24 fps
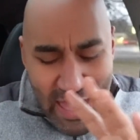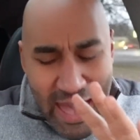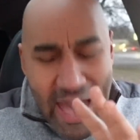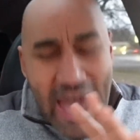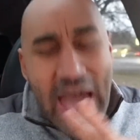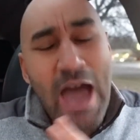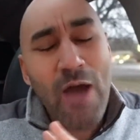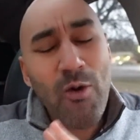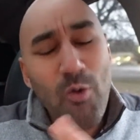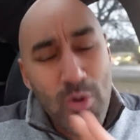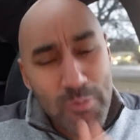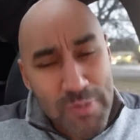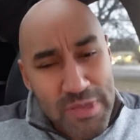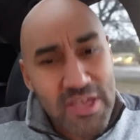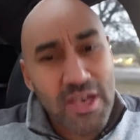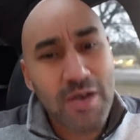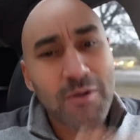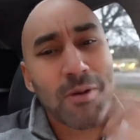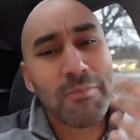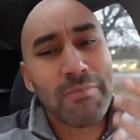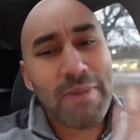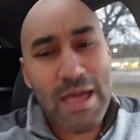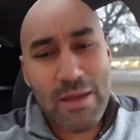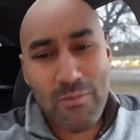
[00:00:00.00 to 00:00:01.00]
I will be
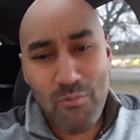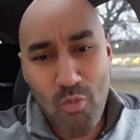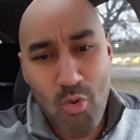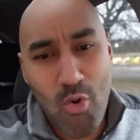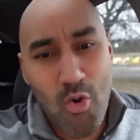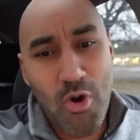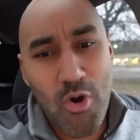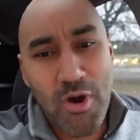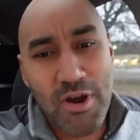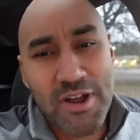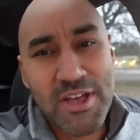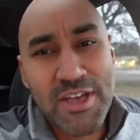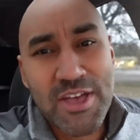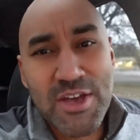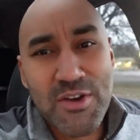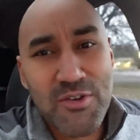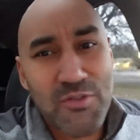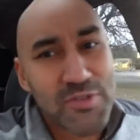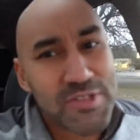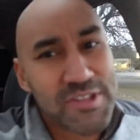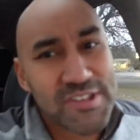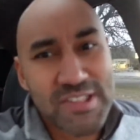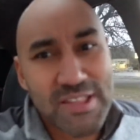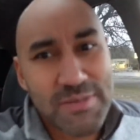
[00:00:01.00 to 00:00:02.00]
coming back more for
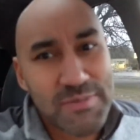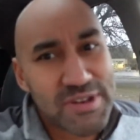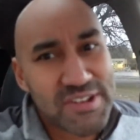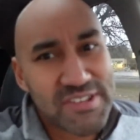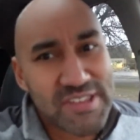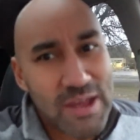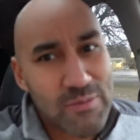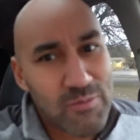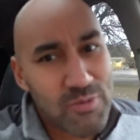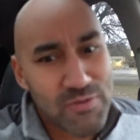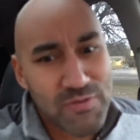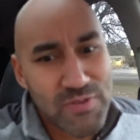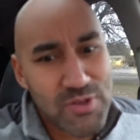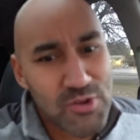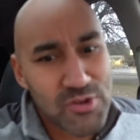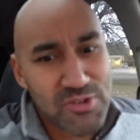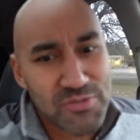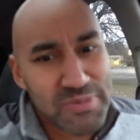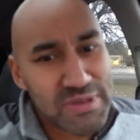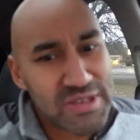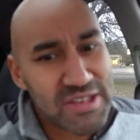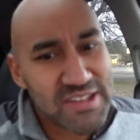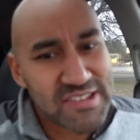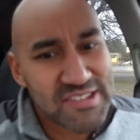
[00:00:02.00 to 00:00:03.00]
these limited time reviews
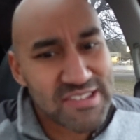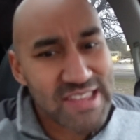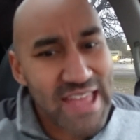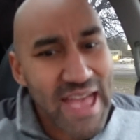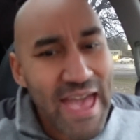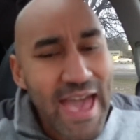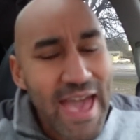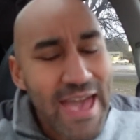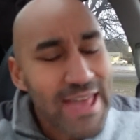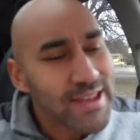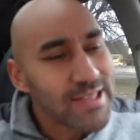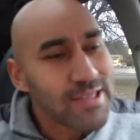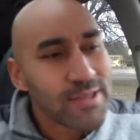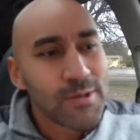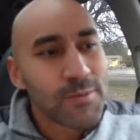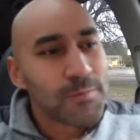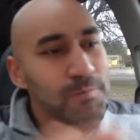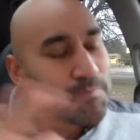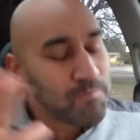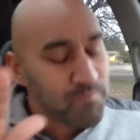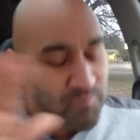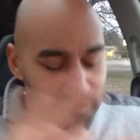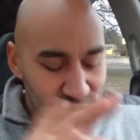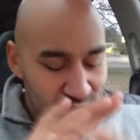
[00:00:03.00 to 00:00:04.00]
because that,
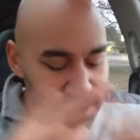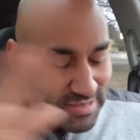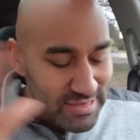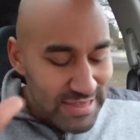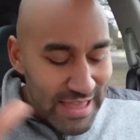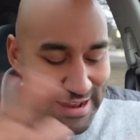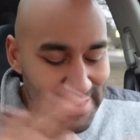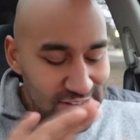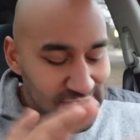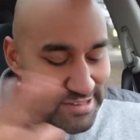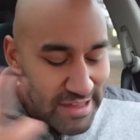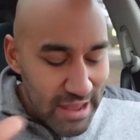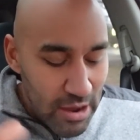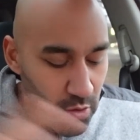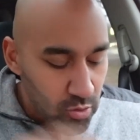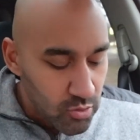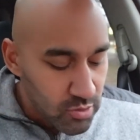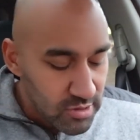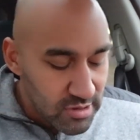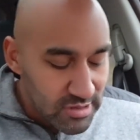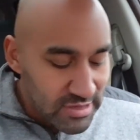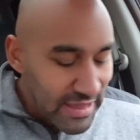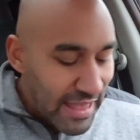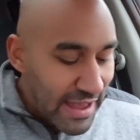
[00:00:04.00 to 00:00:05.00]
lights out.
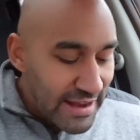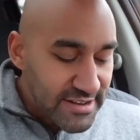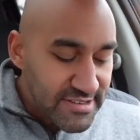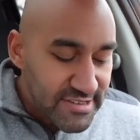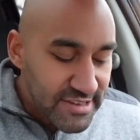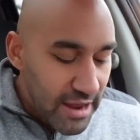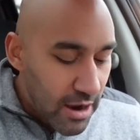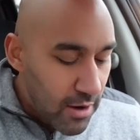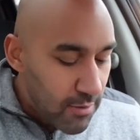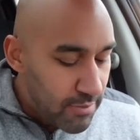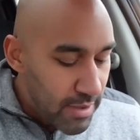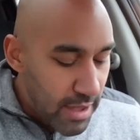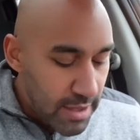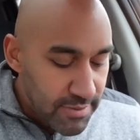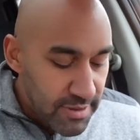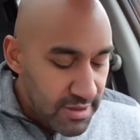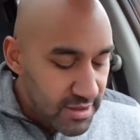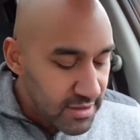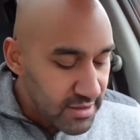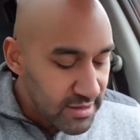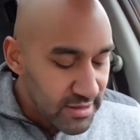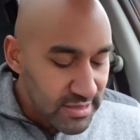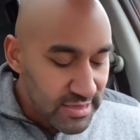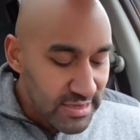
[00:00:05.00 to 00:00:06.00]
Lights out, baby.
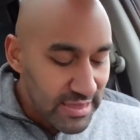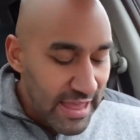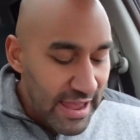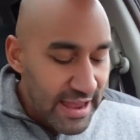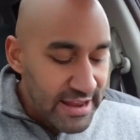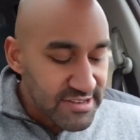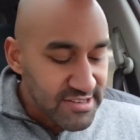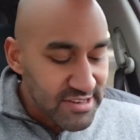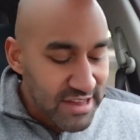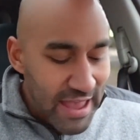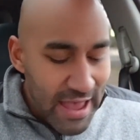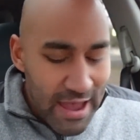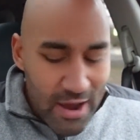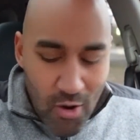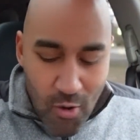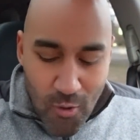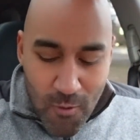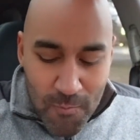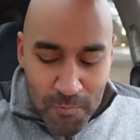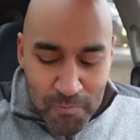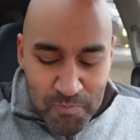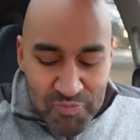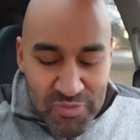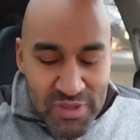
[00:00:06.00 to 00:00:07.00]
Lights out.
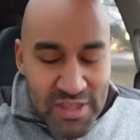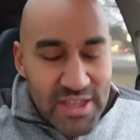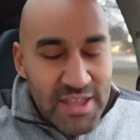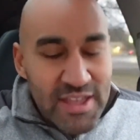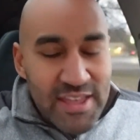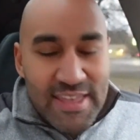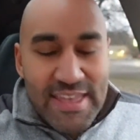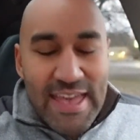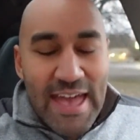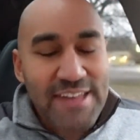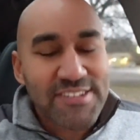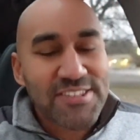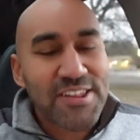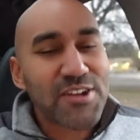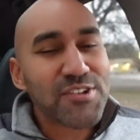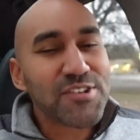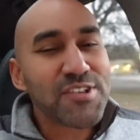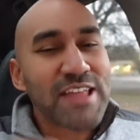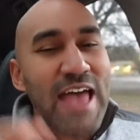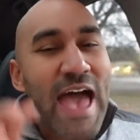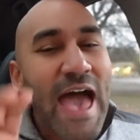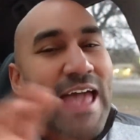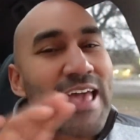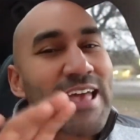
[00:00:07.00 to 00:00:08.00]
Guys,
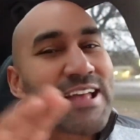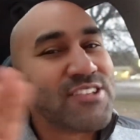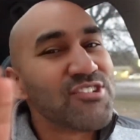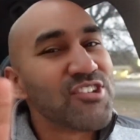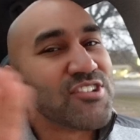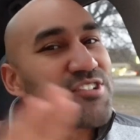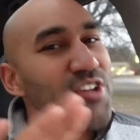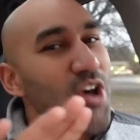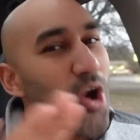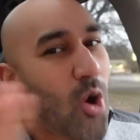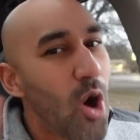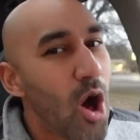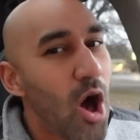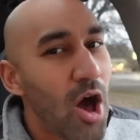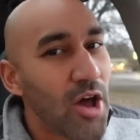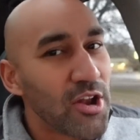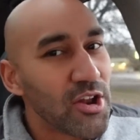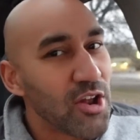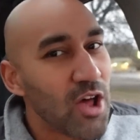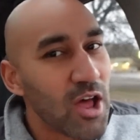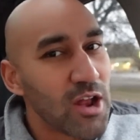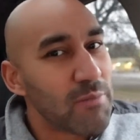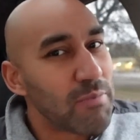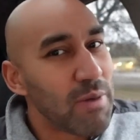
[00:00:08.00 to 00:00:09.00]
I can just go on and
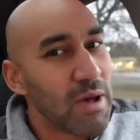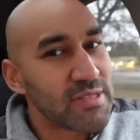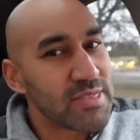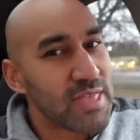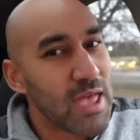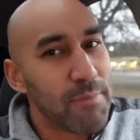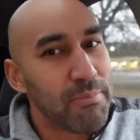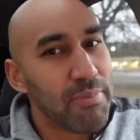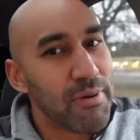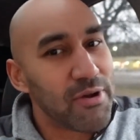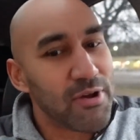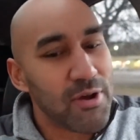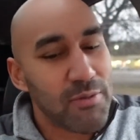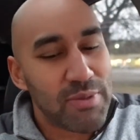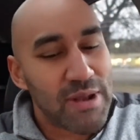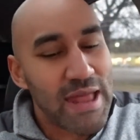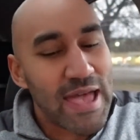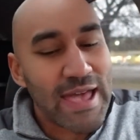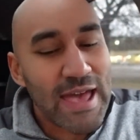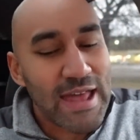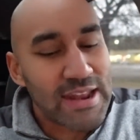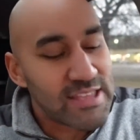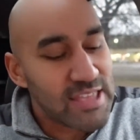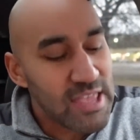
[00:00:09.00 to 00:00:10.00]
on about that burger, but I
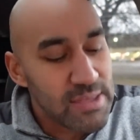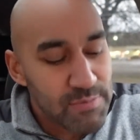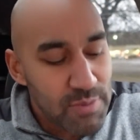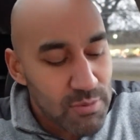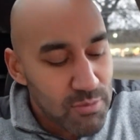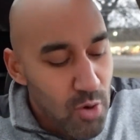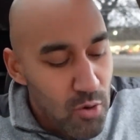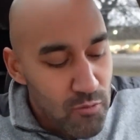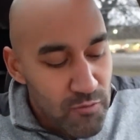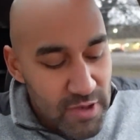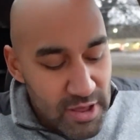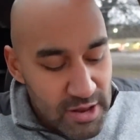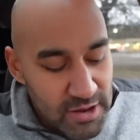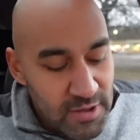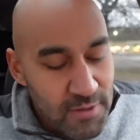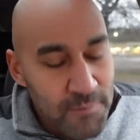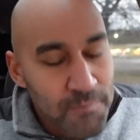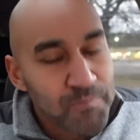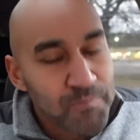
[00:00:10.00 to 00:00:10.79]
gotta keep it moving.